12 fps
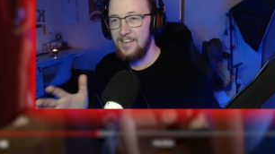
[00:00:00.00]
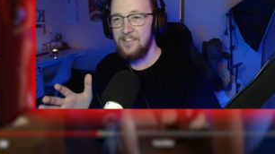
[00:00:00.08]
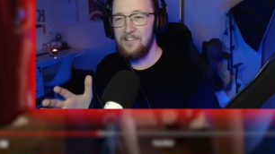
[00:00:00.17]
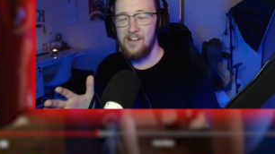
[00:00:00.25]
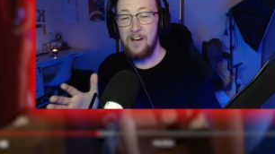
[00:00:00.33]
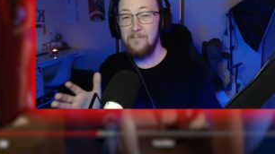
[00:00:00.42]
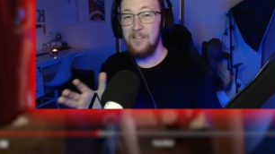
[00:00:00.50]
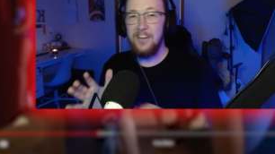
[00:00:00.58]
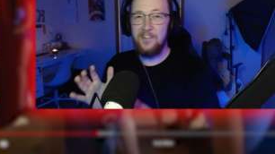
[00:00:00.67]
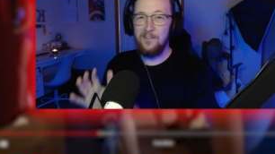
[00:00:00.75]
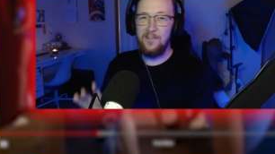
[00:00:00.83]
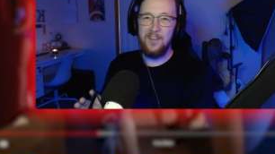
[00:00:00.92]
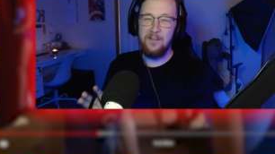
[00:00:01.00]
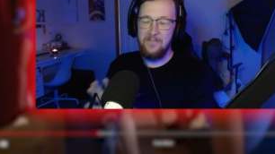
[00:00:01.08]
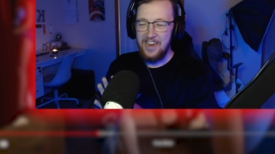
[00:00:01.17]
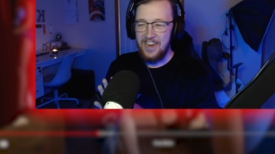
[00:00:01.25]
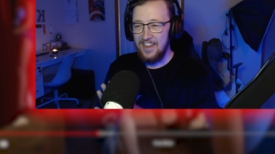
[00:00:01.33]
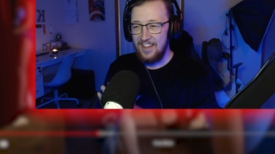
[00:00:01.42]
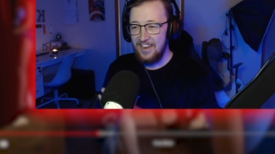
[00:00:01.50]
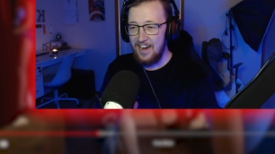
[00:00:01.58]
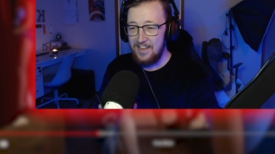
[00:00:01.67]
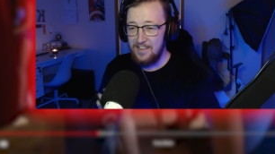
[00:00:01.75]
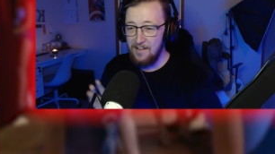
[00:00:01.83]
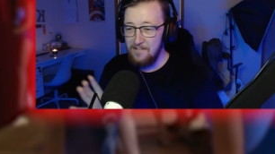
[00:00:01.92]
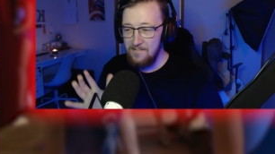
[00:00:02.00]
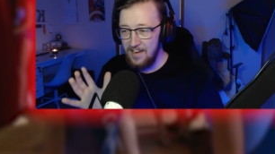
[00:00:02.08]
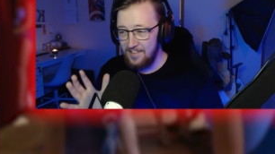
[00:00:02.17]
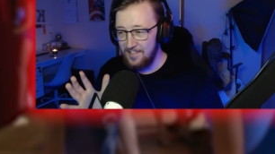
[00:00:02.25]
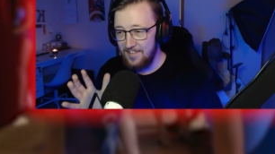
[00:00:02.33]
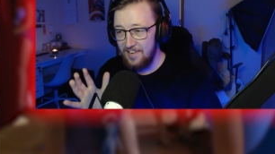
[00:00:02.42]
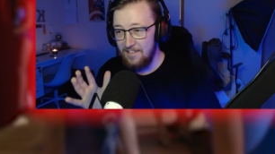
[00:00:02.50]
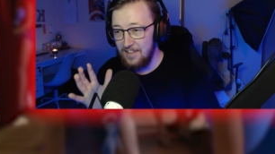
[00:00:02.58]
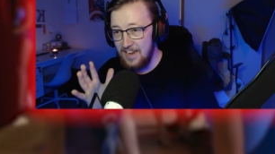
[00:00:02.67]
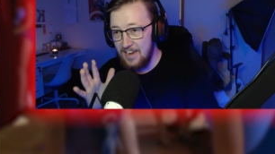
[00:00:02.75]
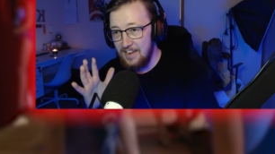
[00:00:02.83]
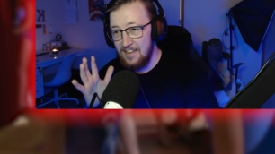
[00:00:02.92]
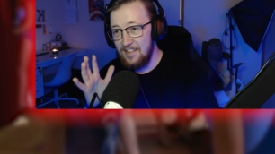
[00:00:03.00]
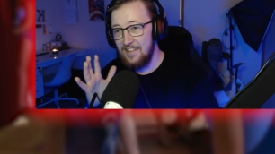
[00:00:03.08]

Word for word: Look, I'm going to do something here that I don't necessarily